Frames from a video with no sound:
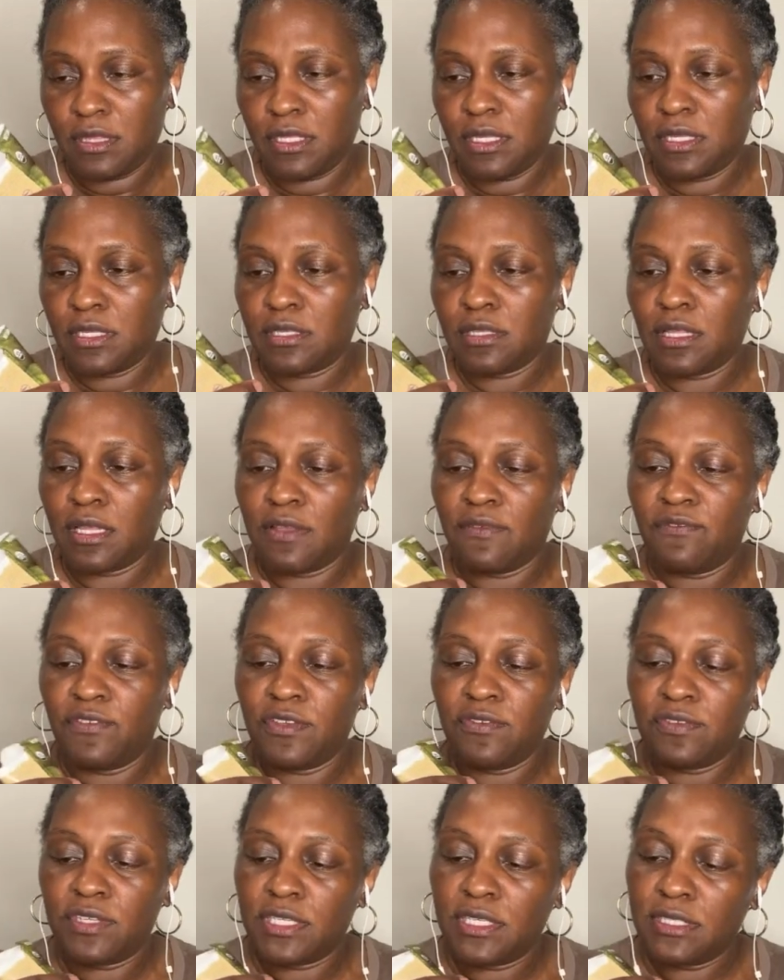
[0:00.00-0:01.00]
it's like
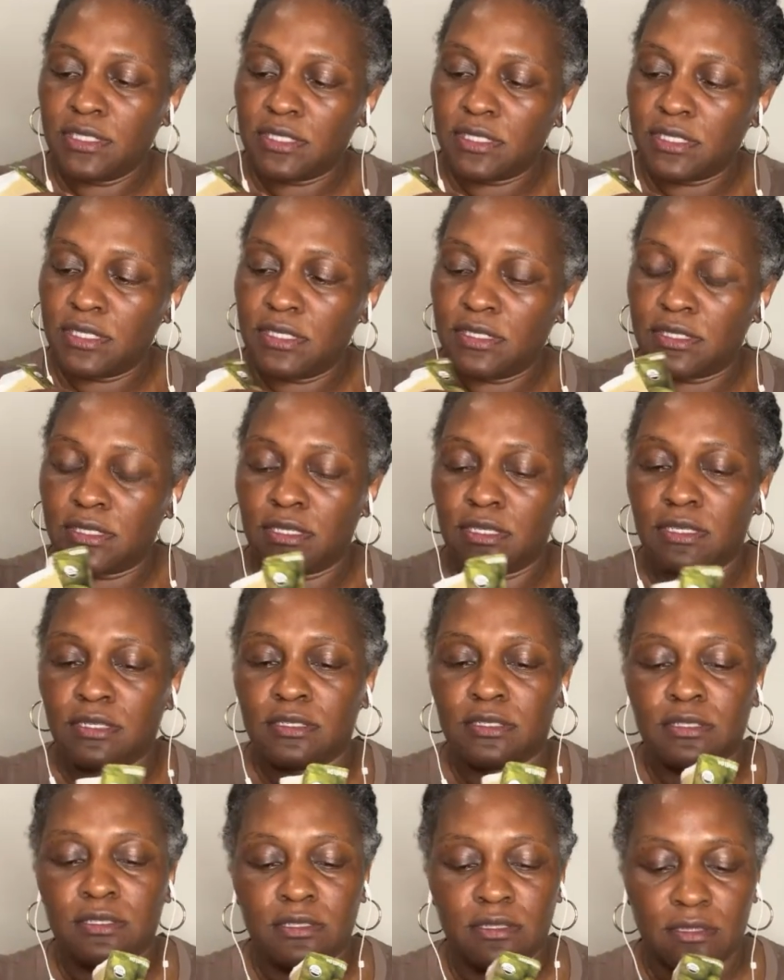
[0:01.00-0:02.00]
15 seeds in this.
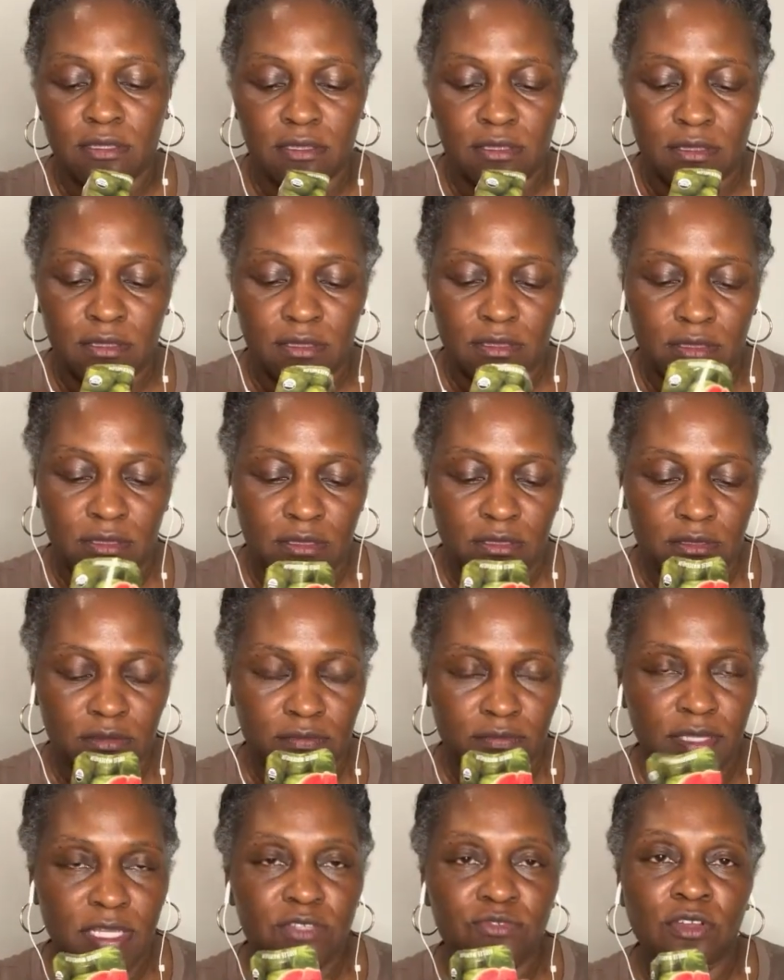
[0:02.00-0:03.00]

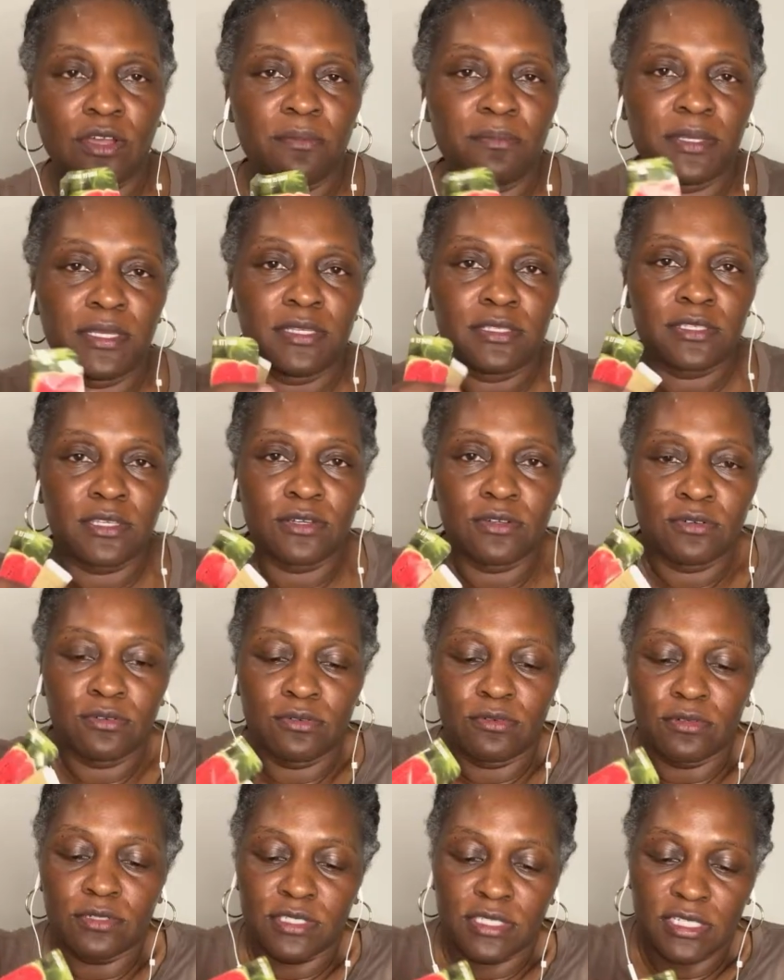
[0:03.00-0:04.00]
That's why I'm being so
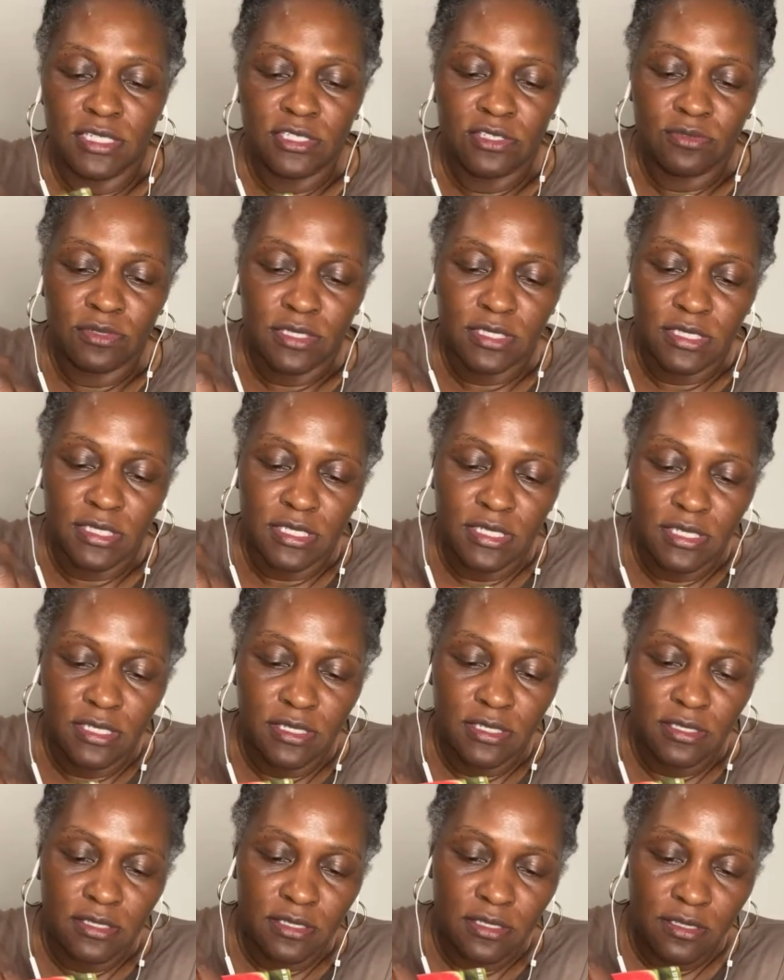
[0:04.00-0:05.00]
stingy with the
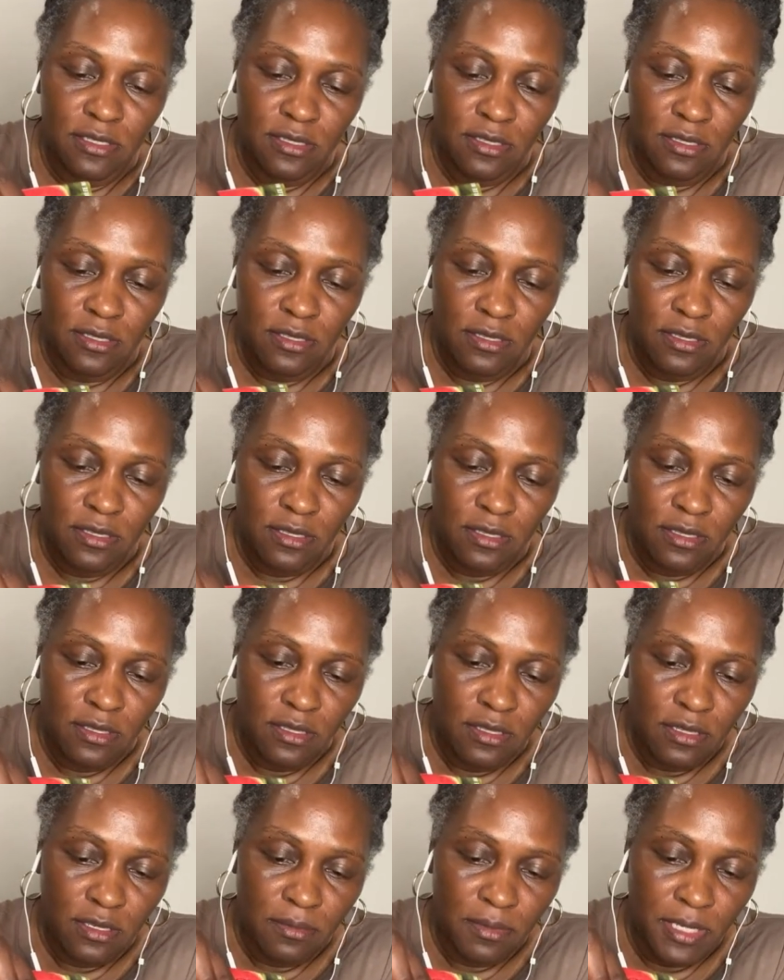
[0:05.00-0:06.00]
seeds.
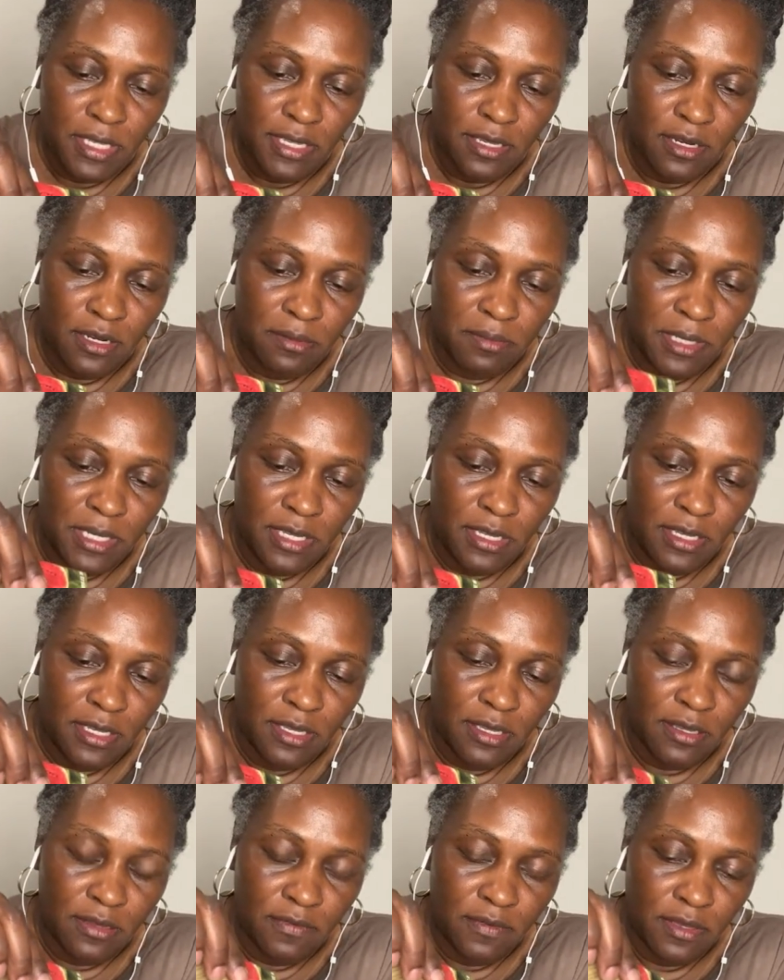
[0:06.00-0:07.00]
I'm gonna count how many I
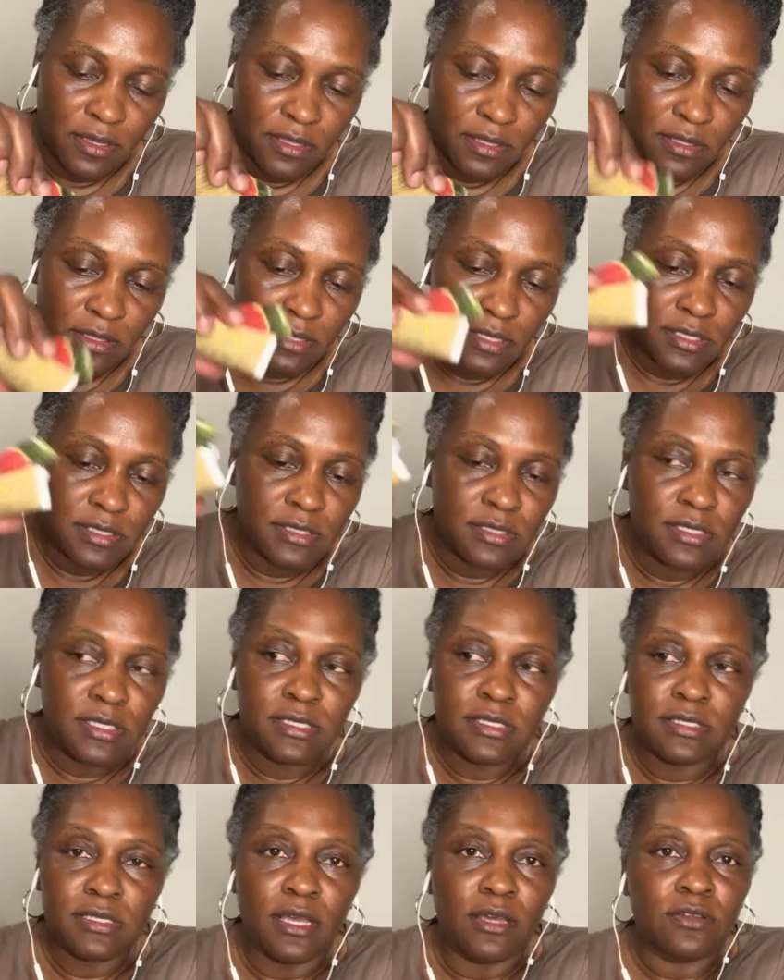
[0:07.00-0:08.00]
have. This
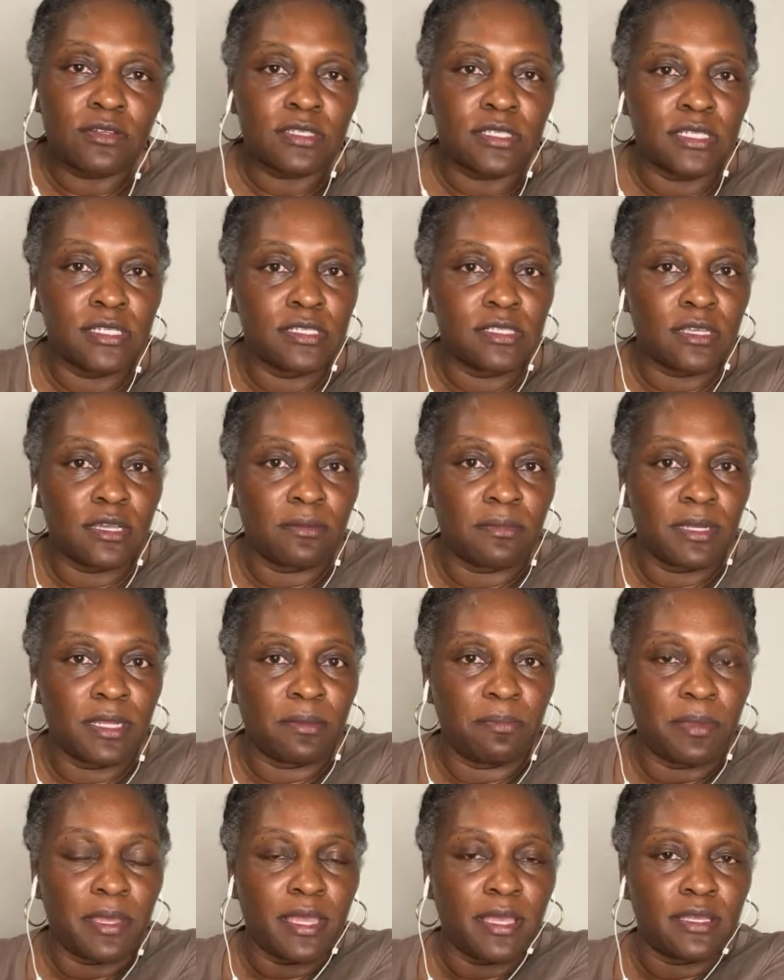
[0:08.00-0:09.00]
is all the seeds coming in that
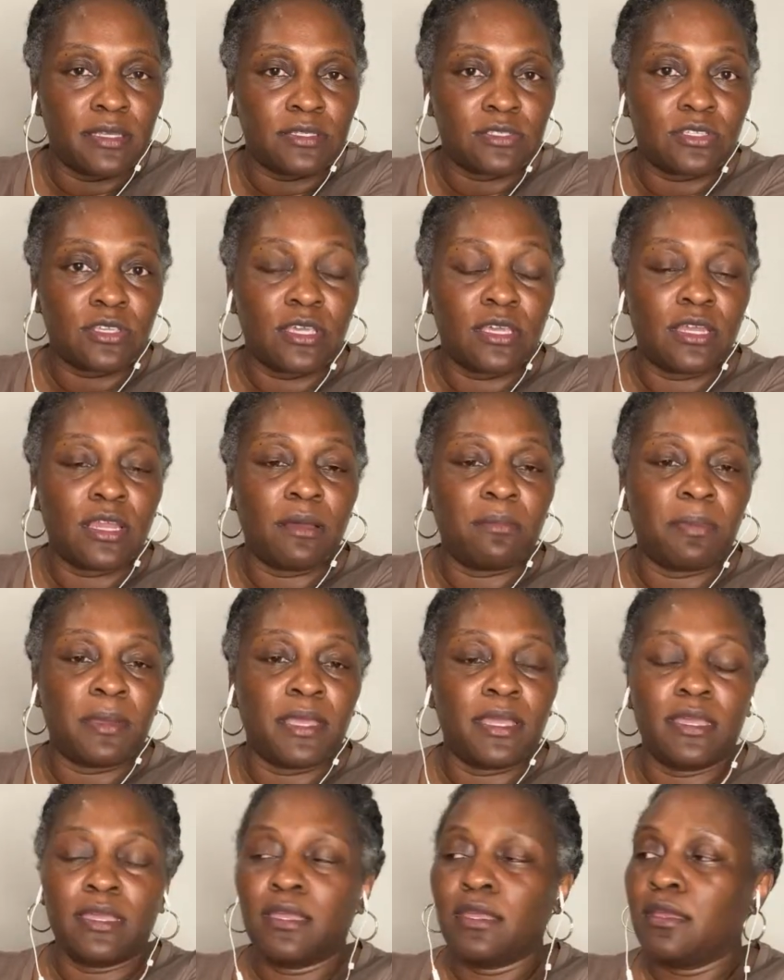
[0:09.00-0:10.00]
package, and I
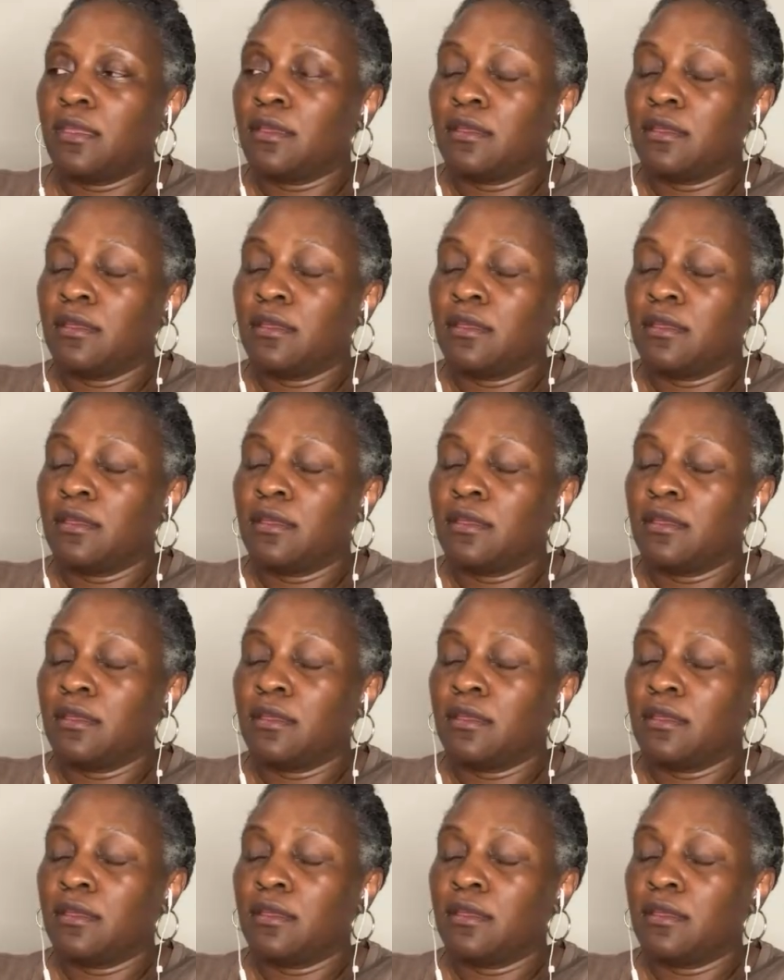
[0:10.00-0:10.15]
paid